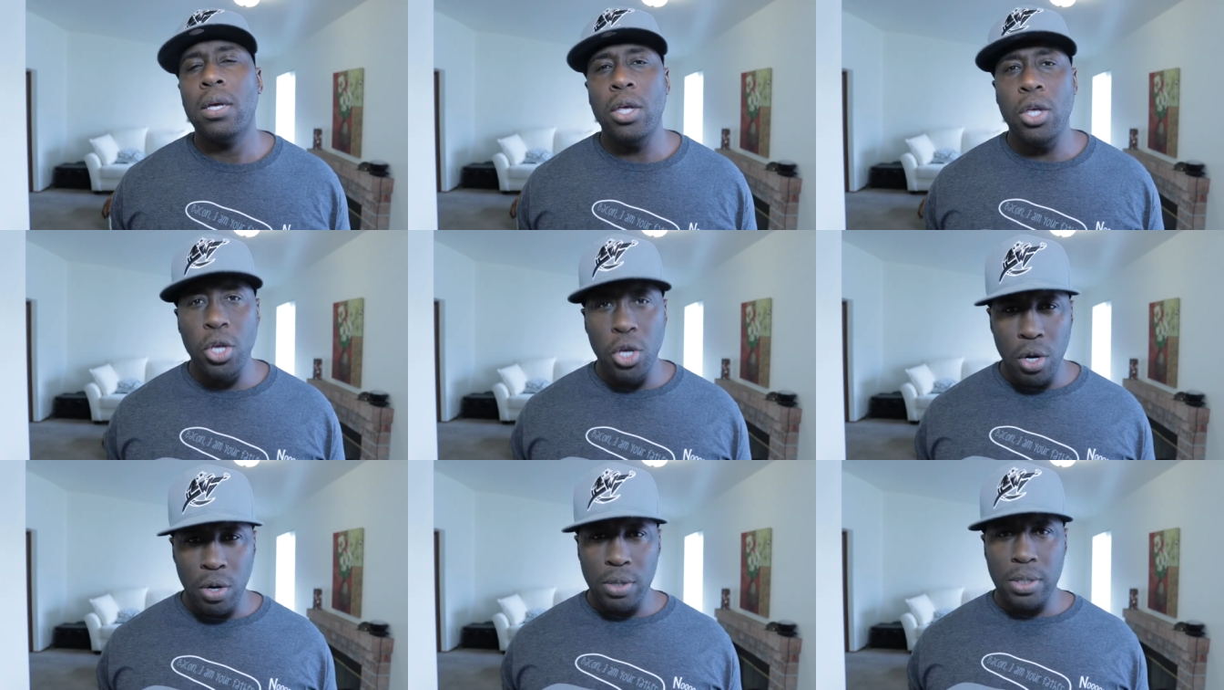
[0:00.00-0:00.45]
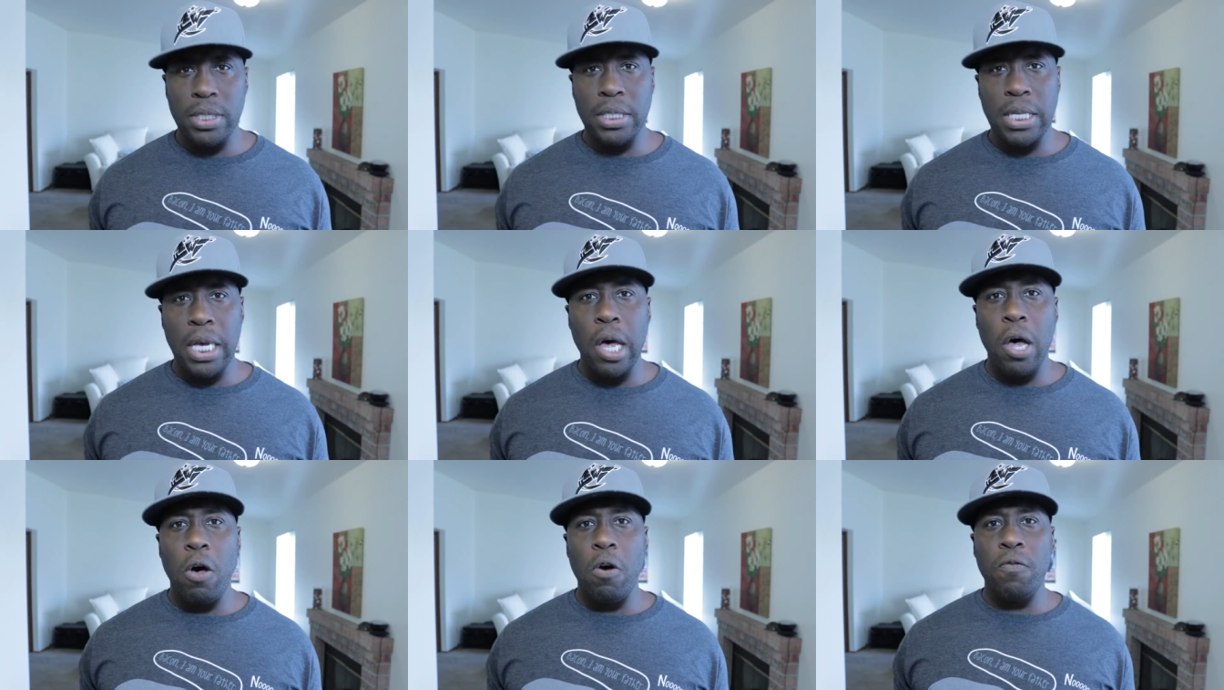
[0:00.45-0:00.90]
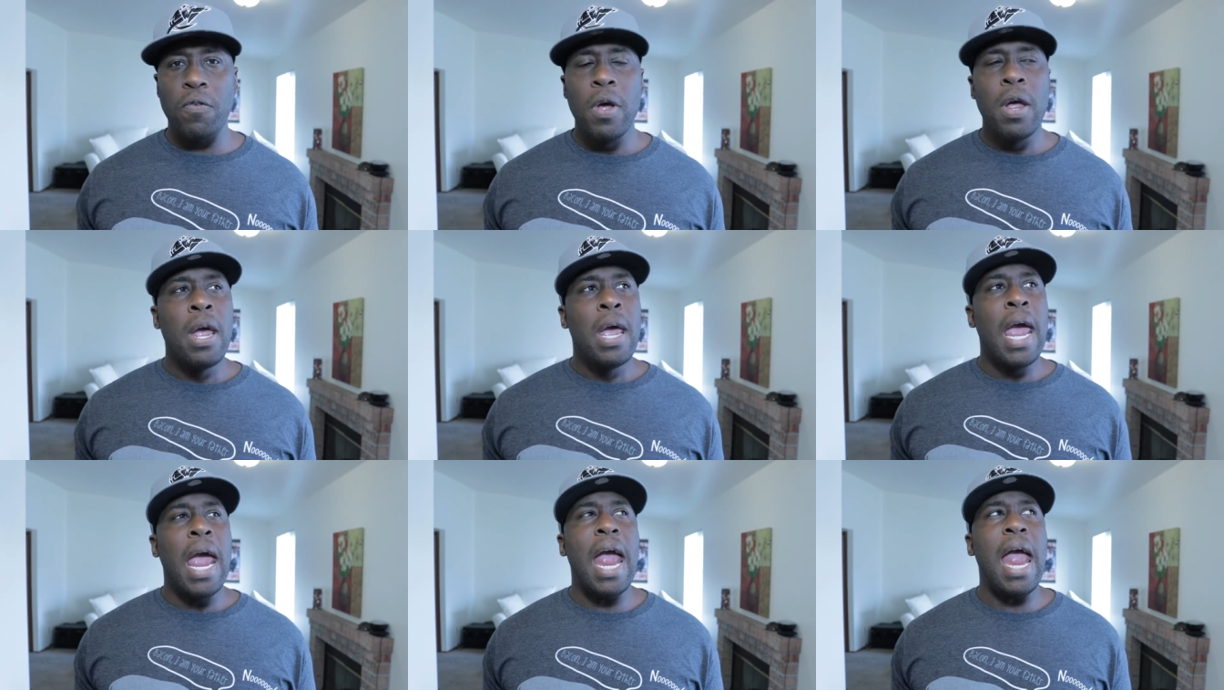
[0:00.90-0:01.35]
yourself.
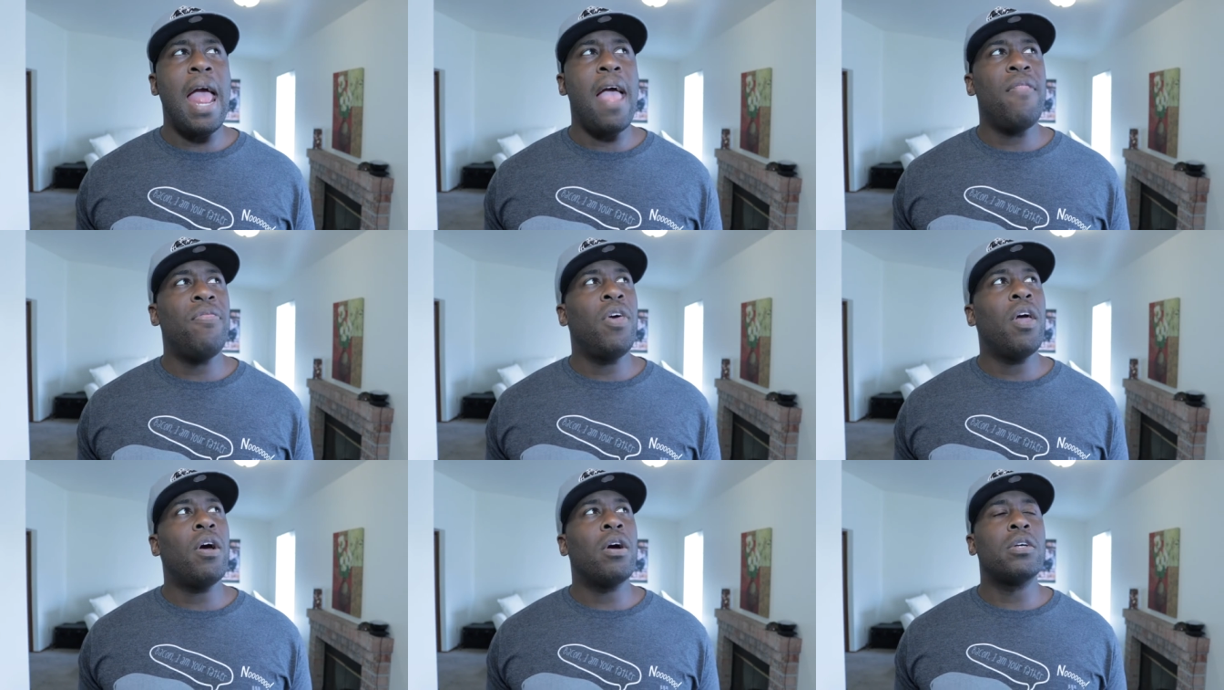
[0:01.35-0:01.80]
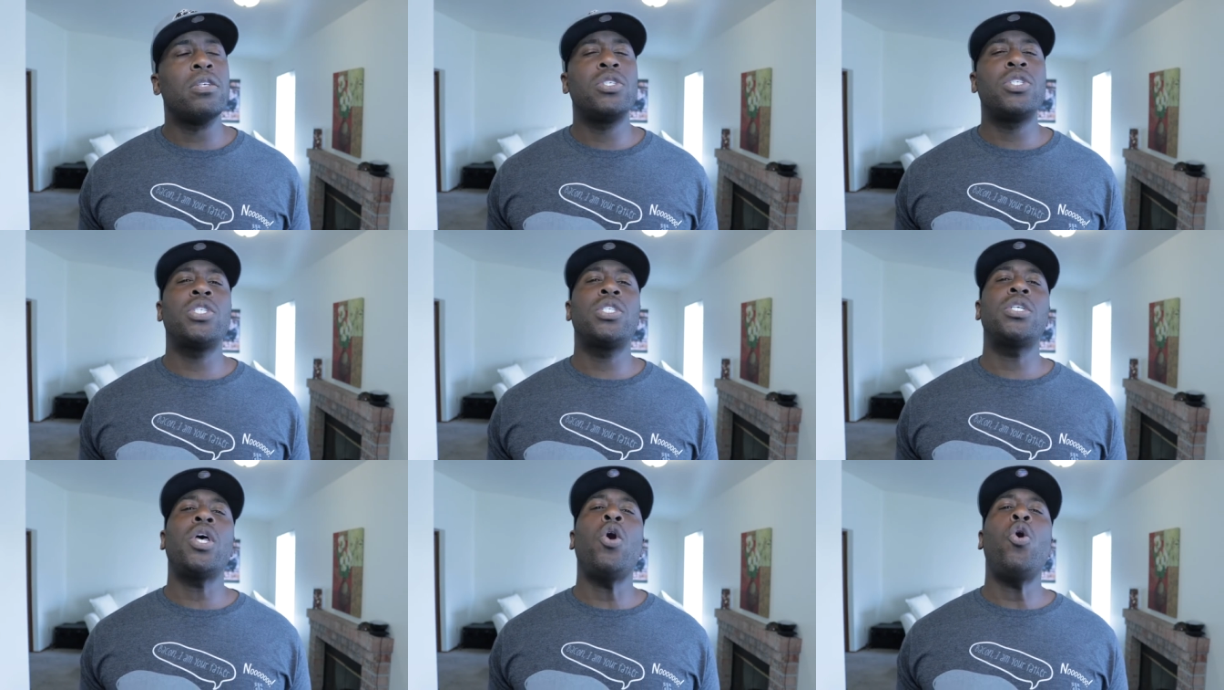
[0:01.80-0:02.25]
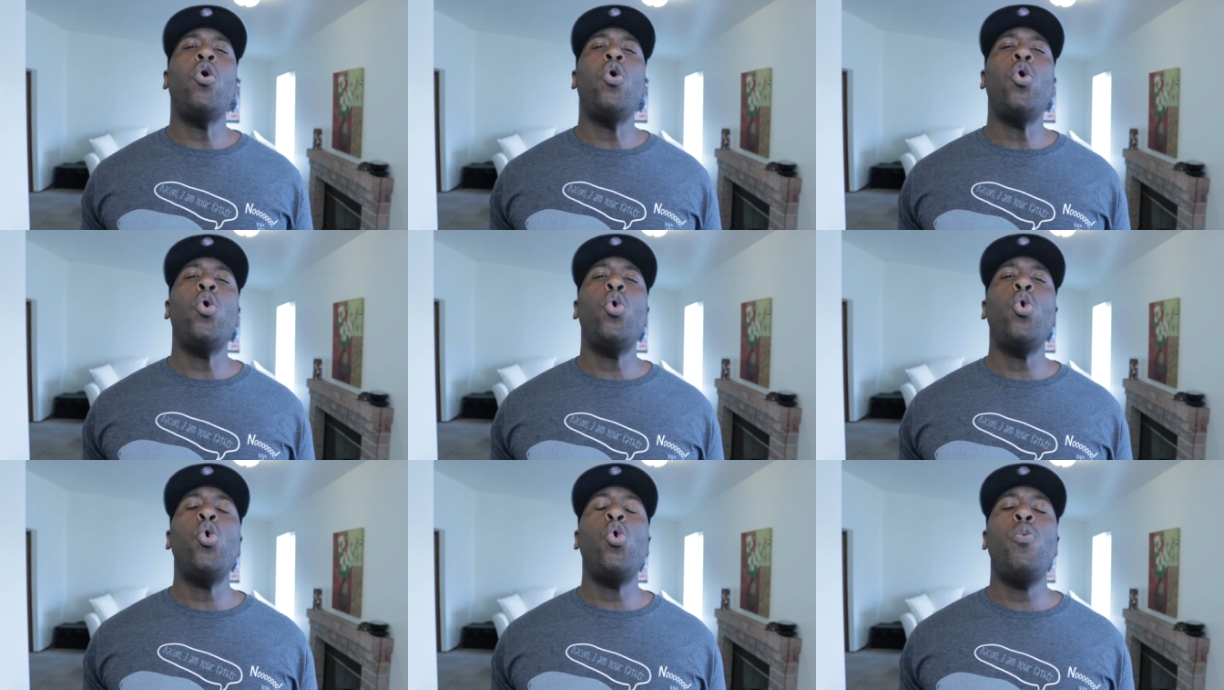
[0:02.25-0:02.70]
And there are
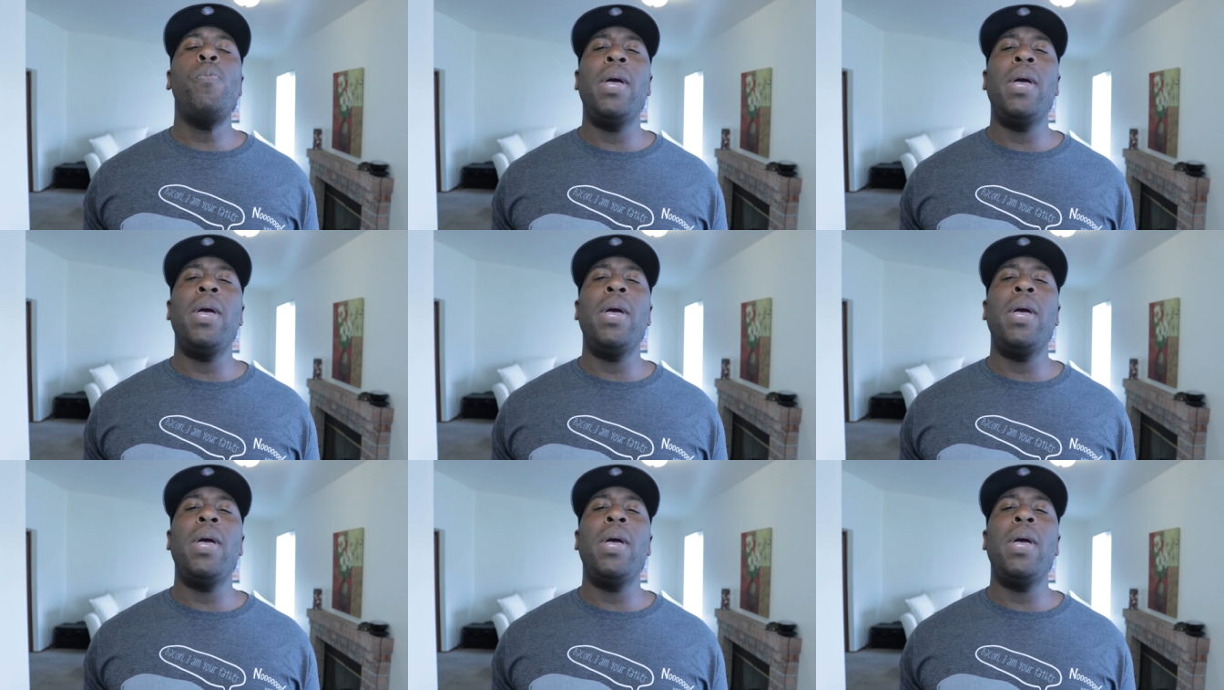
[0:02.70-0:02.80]
so